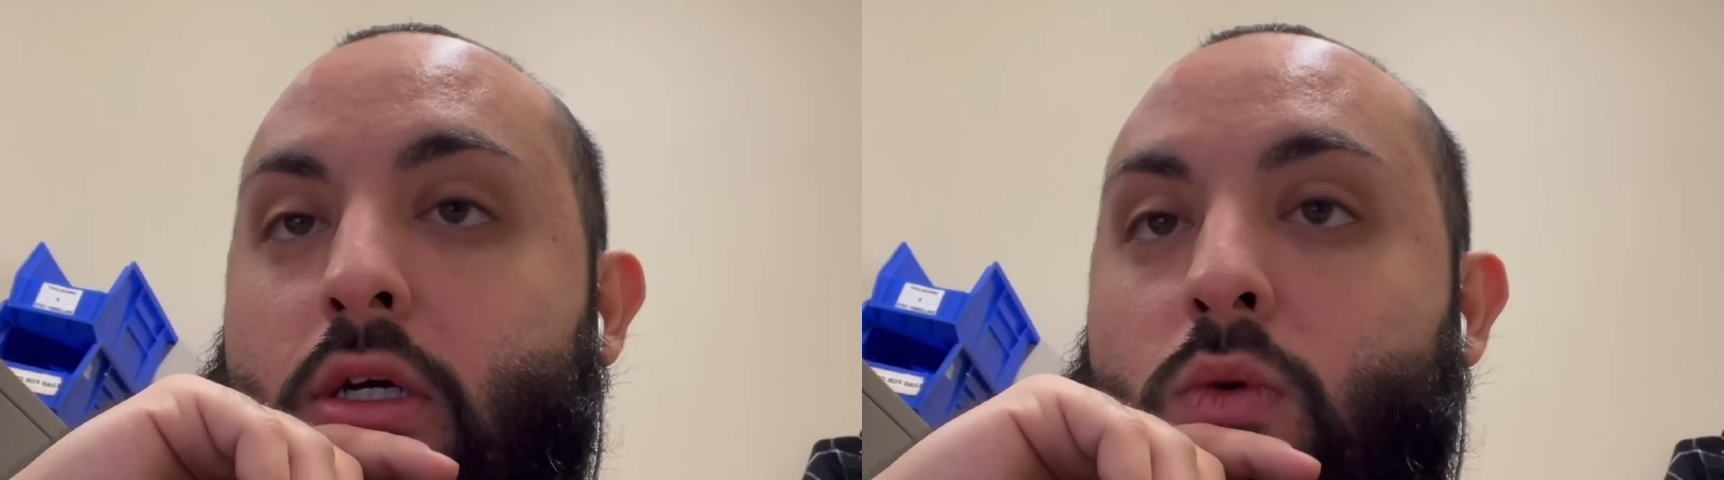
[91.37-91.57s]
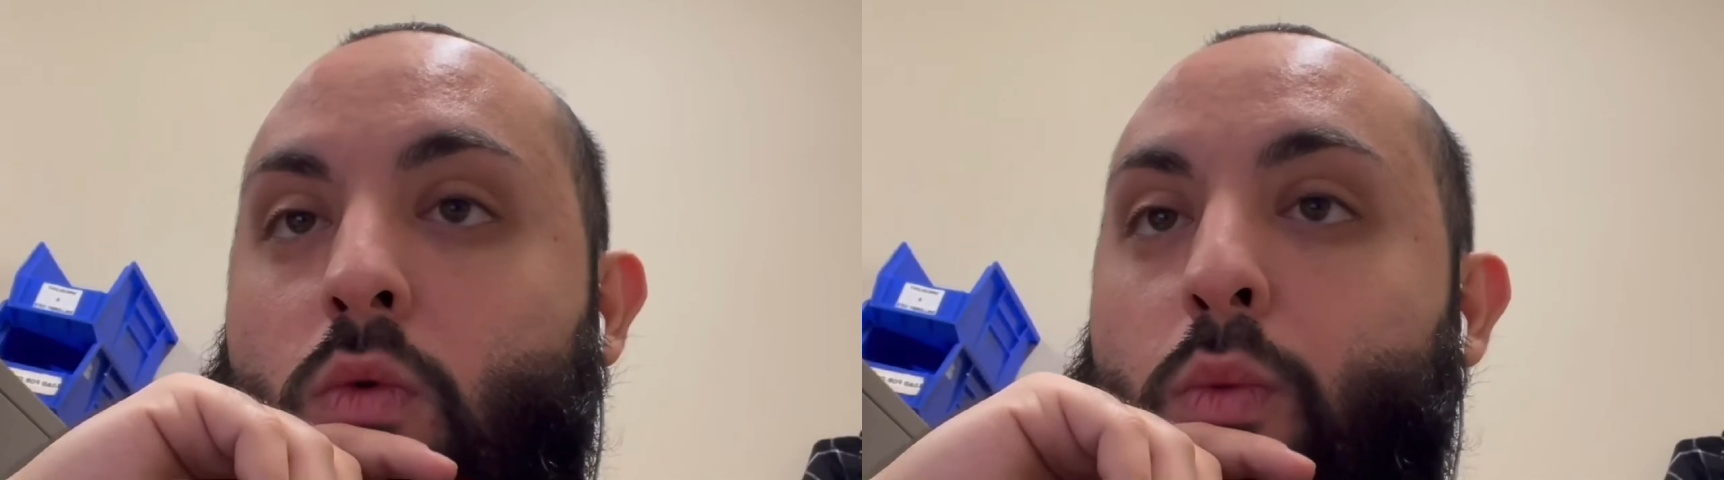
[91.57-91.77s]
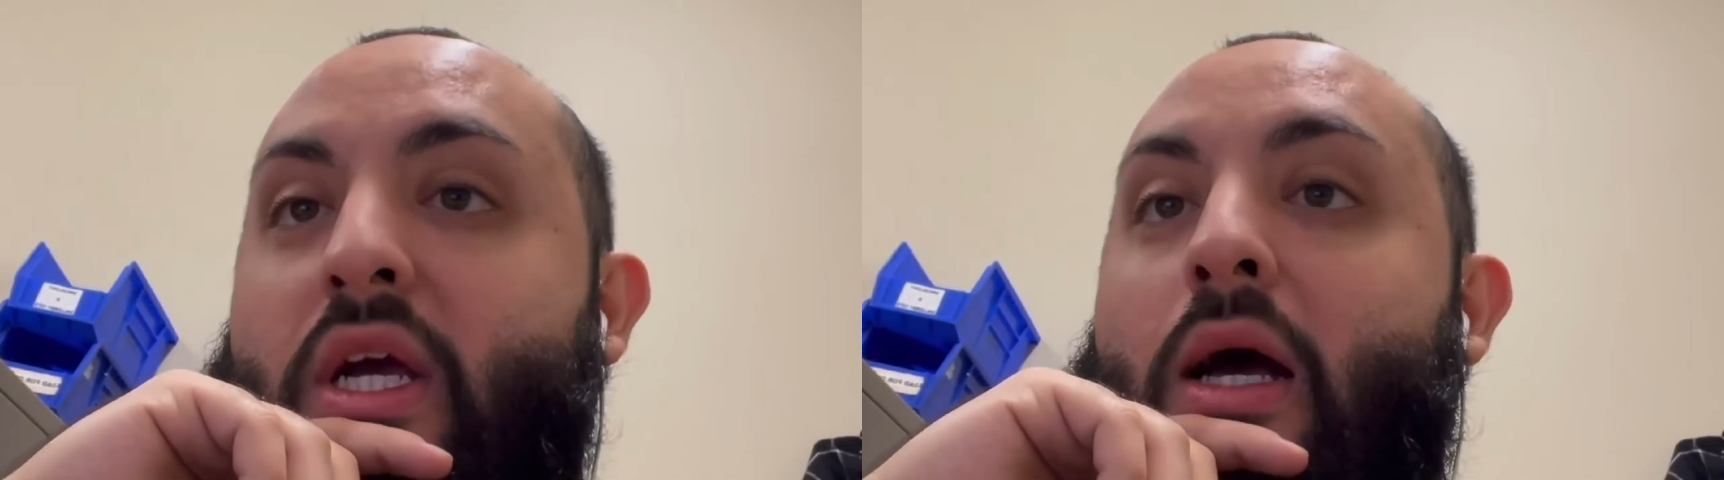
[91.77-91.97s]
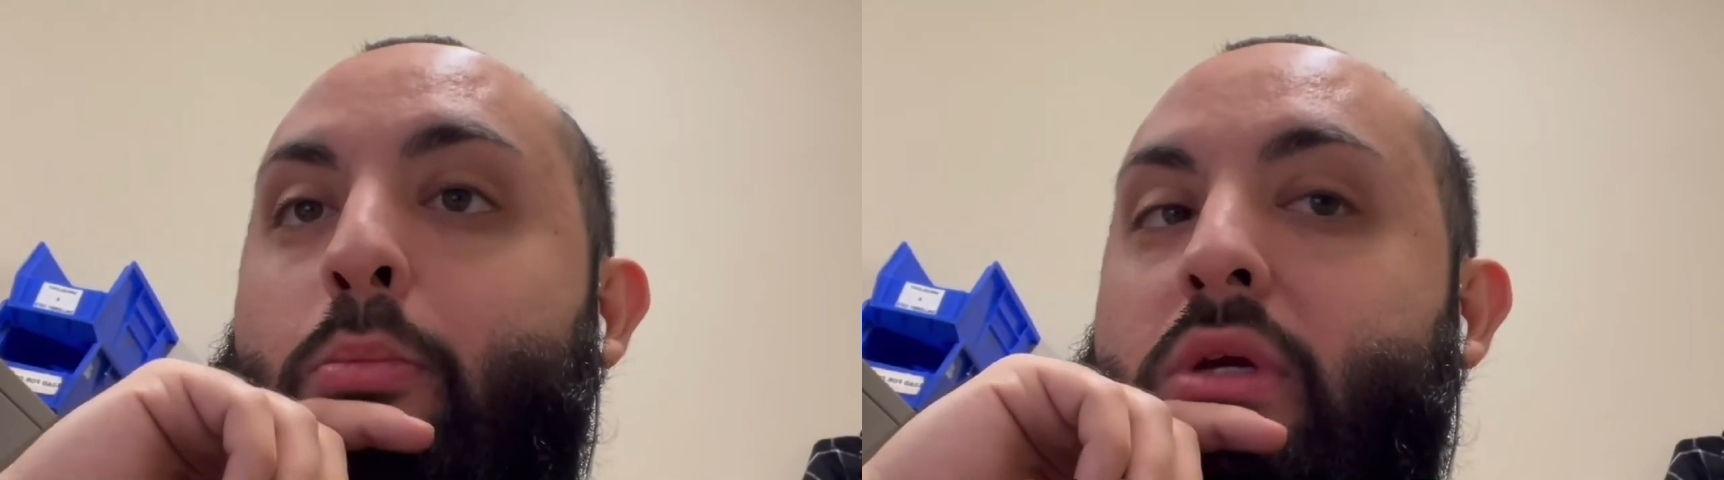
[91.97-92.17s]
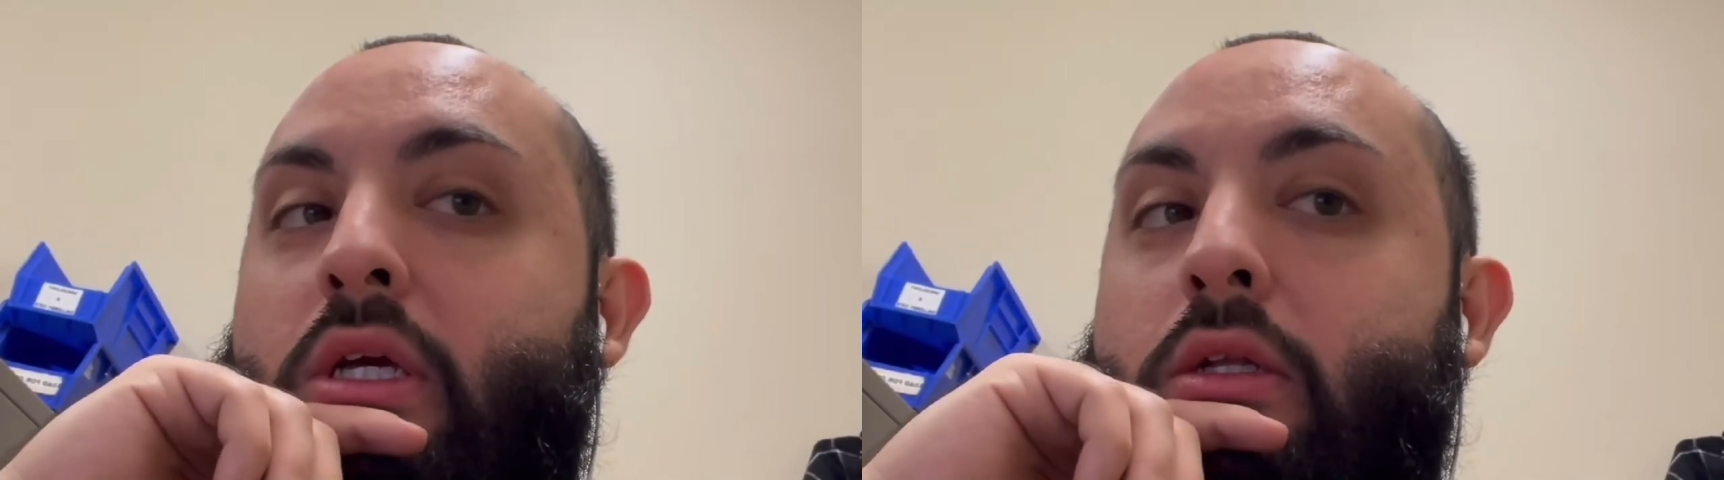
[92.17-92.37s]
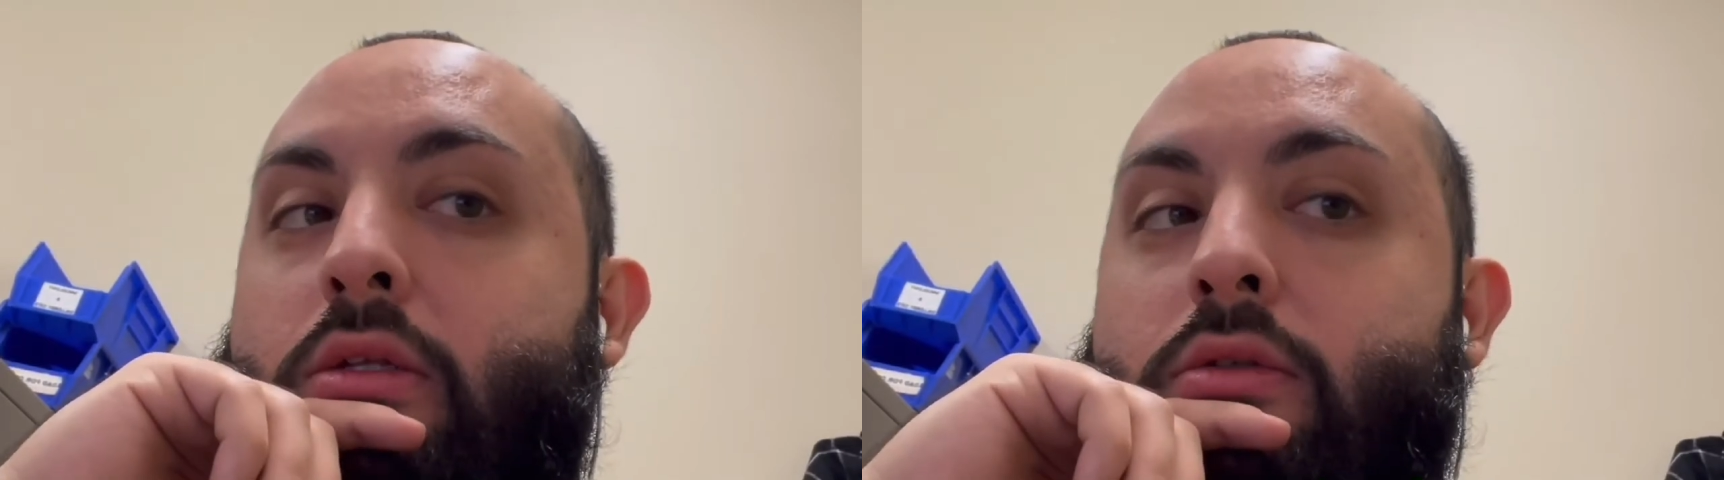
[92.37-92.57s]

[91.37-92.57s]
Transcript: when we got beat,